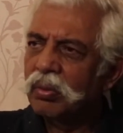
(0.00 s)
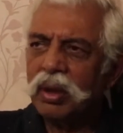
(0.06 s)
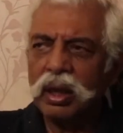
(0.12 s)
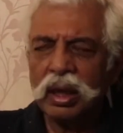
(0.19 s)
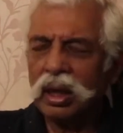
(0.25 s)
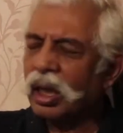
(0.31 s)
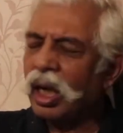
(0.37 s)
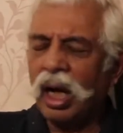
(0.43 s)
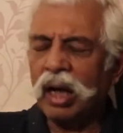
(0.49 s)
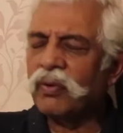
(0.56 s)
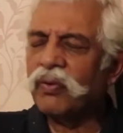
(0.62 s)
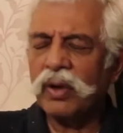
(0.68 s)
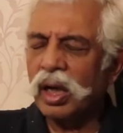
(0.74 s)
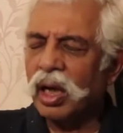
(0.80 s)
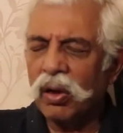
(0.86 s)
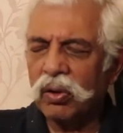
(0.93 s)
It
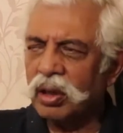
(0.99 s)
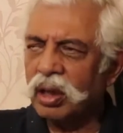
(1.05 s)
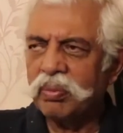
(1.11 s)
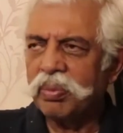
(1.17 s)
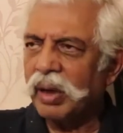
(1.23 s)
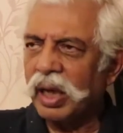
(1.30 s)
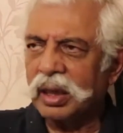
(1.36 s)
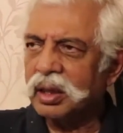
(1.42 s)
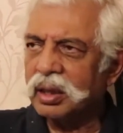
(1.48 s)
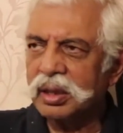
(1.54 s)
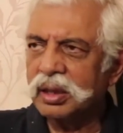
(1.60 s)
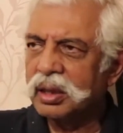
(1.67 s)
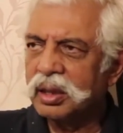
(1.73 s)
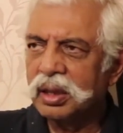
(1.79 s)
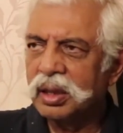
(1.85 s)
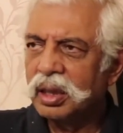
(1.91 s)
can't work out in practice.
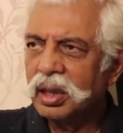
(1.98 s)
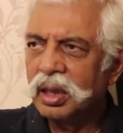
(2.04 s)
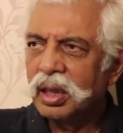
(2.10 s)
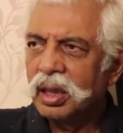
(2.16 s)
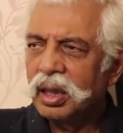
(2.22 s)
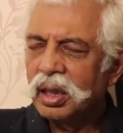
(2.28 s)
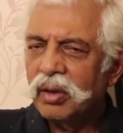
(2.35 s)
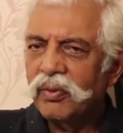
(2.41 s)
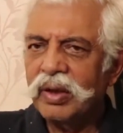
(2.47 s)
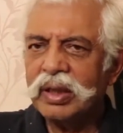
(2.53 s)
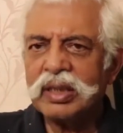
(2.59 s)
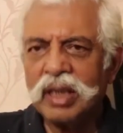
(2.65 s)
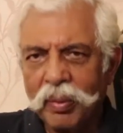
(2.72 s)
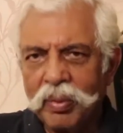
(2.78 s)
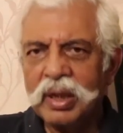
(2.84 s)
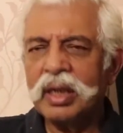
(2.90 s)

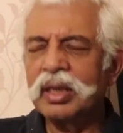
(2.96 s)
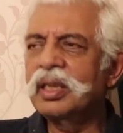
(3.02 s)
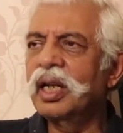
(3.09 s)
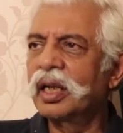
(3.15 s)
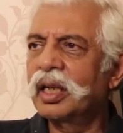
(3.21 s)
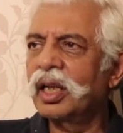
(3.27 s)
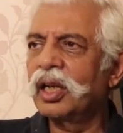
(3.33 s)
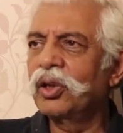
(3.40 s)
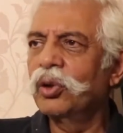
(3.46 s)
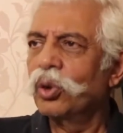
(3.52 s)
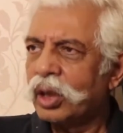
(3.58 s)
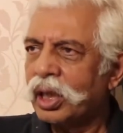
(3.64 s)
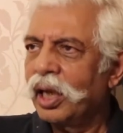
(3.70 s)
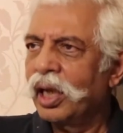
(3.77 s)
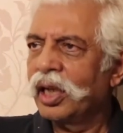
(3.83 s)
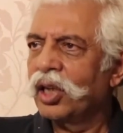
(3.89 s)
When somebody is hitting
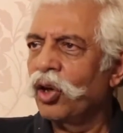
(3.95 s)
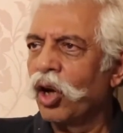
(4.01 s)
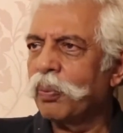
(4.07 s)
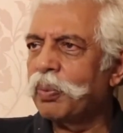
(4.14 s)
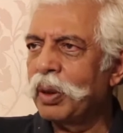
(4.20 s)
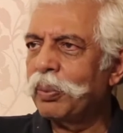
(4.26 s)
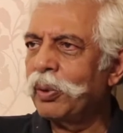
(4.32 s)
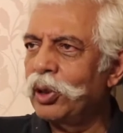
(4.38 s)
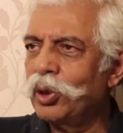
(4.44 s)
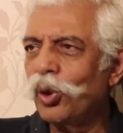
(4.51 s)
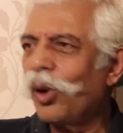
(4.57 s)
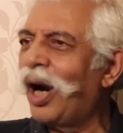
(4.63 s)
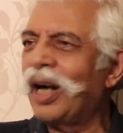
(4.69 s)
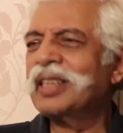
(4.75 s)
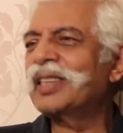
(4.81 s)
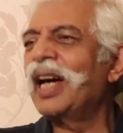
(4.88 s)
you, killing your people, you
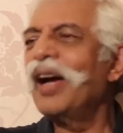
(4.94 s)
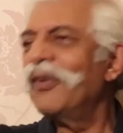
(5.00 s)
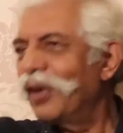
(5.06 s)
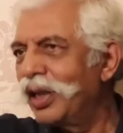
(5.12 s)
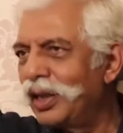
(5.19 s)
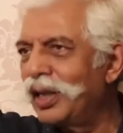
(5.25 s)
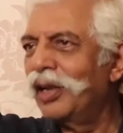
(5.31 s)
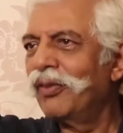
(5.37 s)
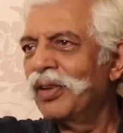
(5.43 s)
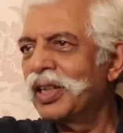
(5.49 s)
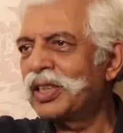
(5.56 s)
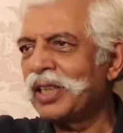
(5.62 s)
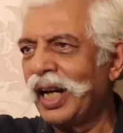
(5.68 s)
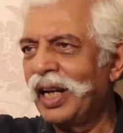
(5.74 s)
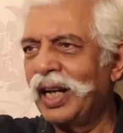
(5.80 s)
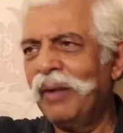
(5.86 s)
can't say I will deal
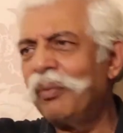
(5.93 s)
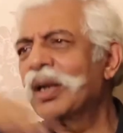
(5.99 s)
with China,